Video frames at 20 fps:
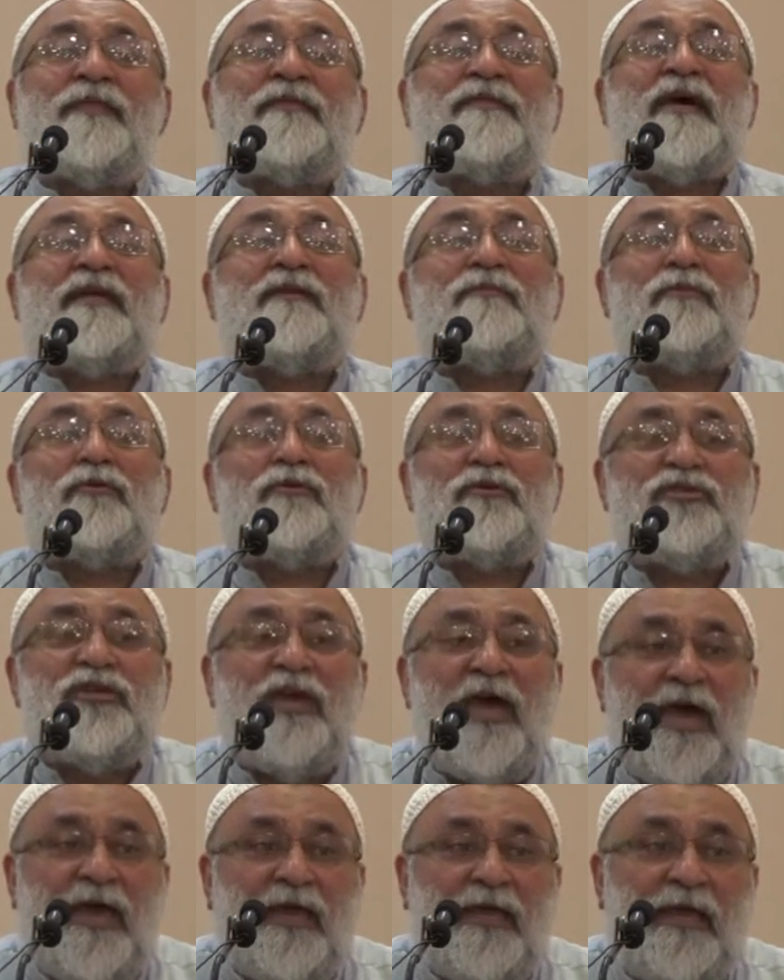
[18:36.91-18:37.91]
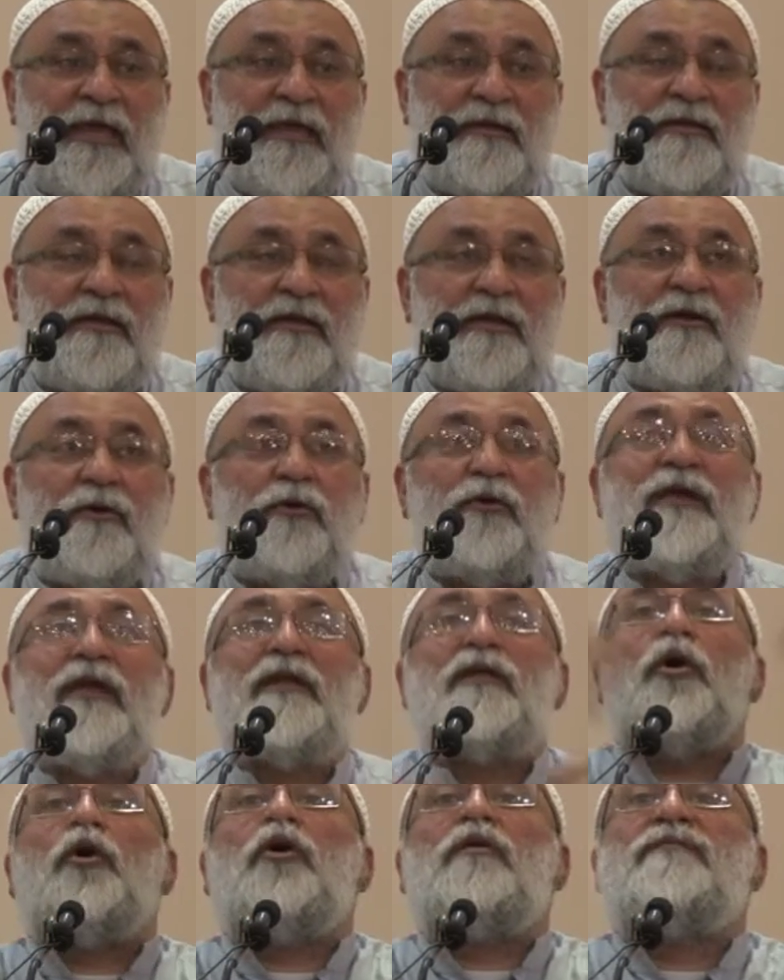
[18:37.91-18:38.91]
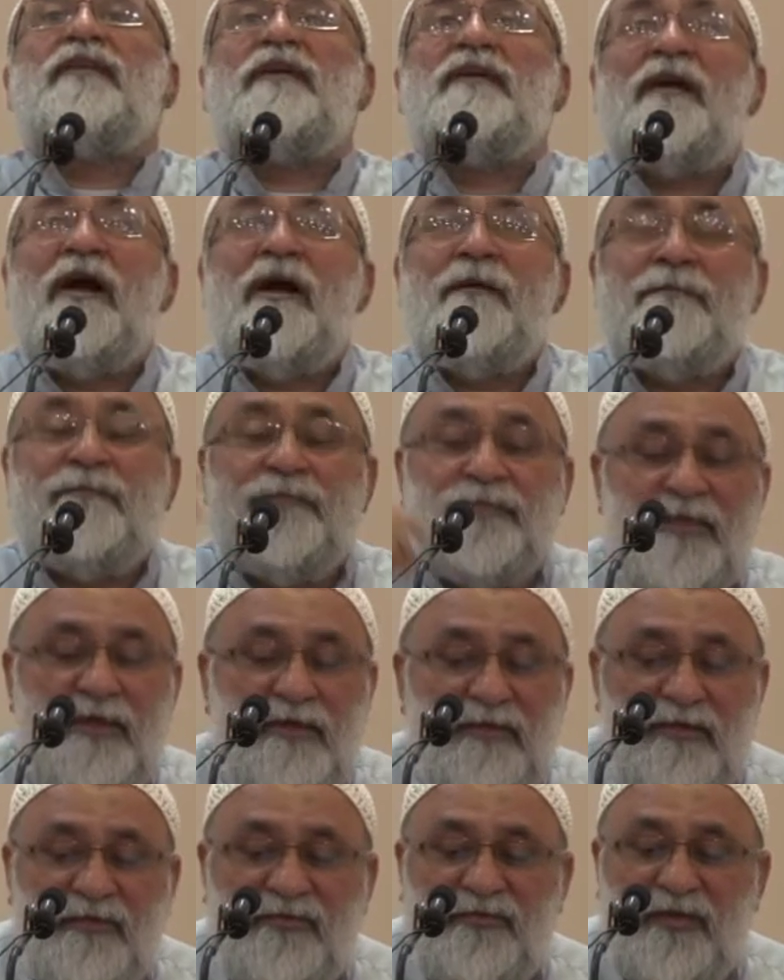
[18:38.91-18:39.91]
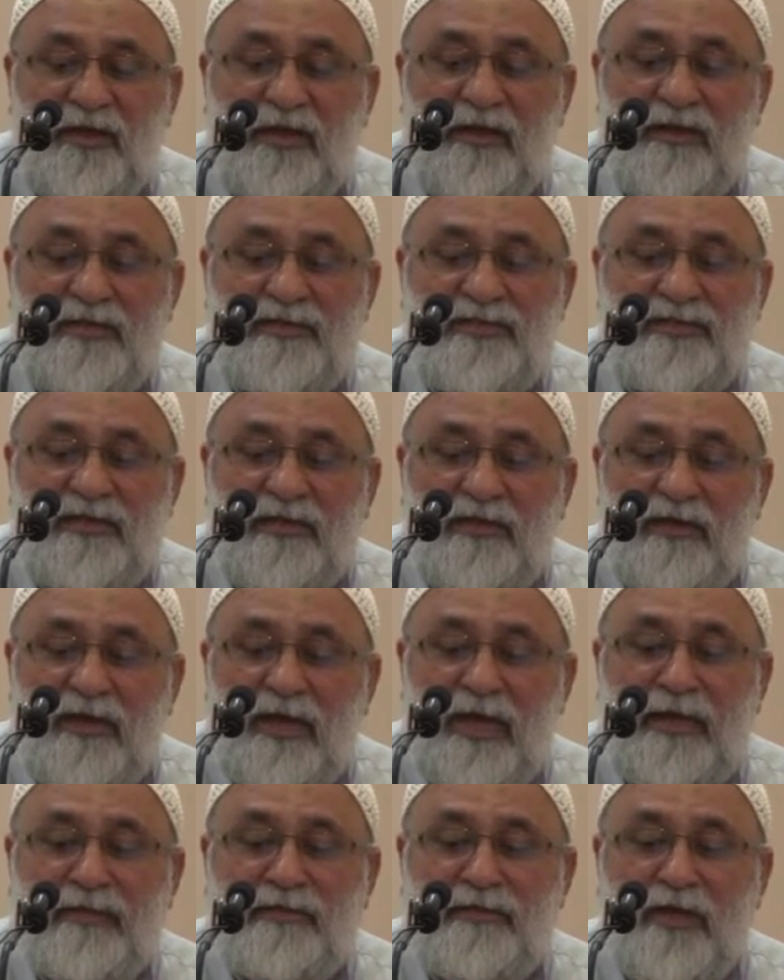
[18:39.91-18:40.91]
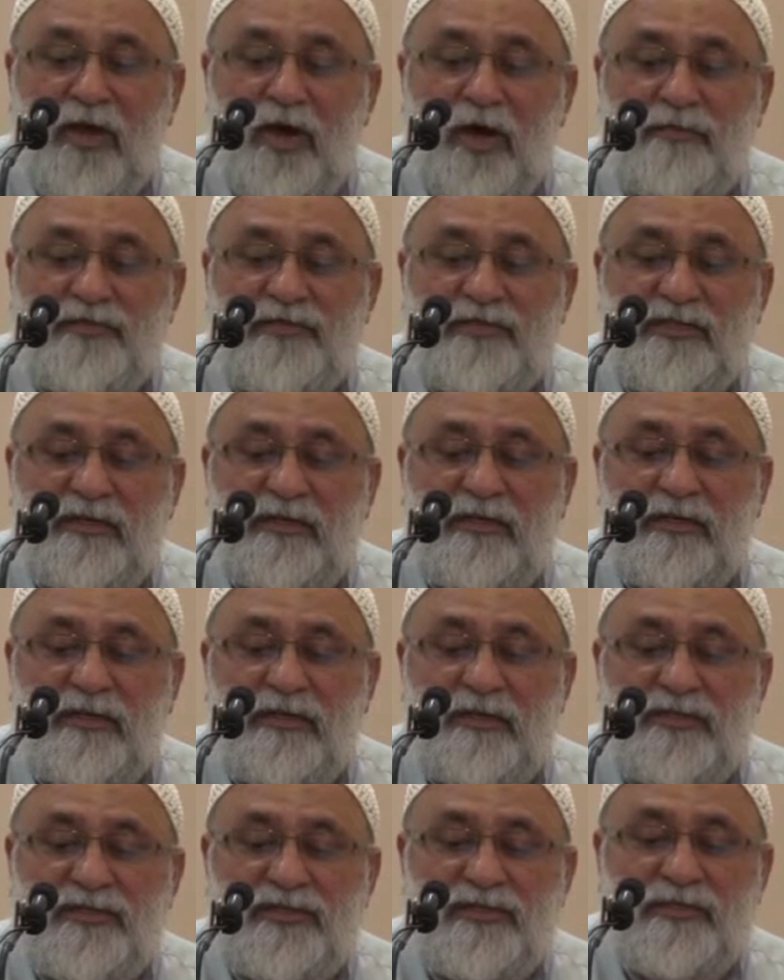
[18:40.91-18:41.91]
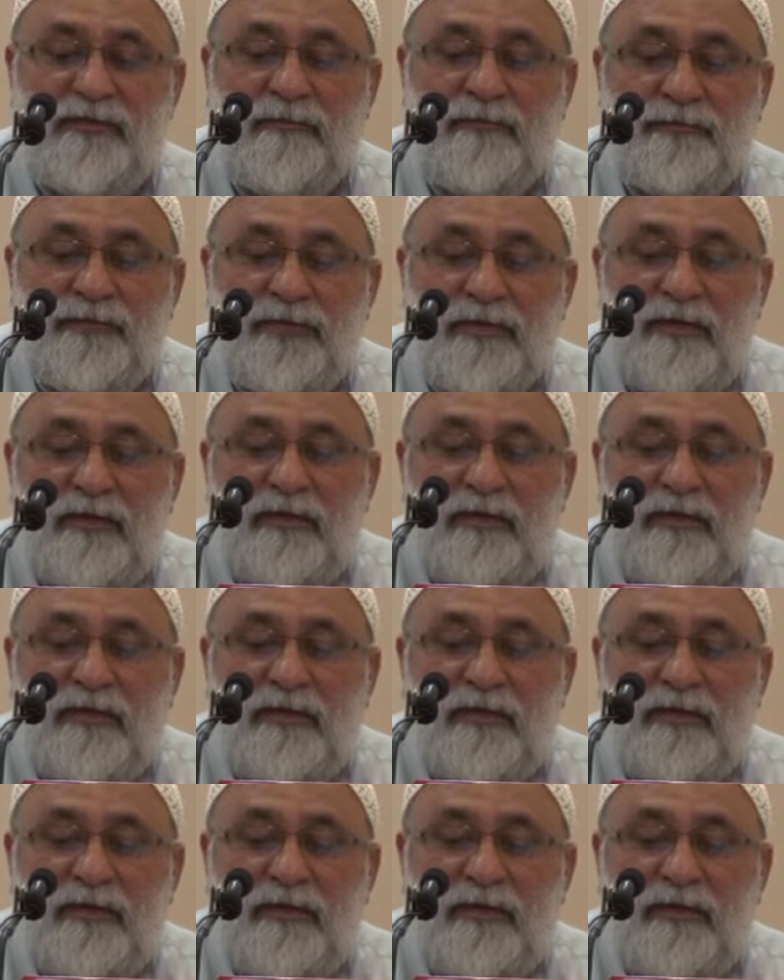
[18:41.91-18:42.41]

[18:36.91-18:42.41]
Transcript: that mujahid who can overcome the fears and the obstacles.